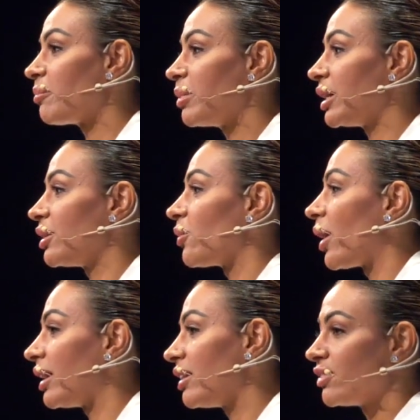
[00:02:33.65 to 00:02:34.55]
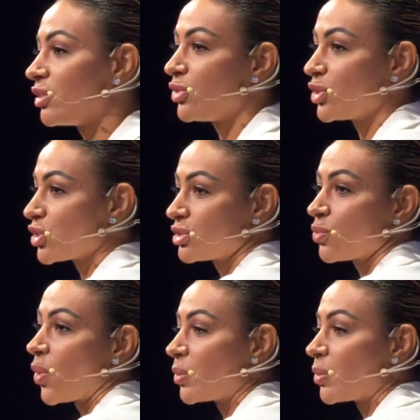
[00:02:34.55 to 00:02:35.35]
Porsche on how to use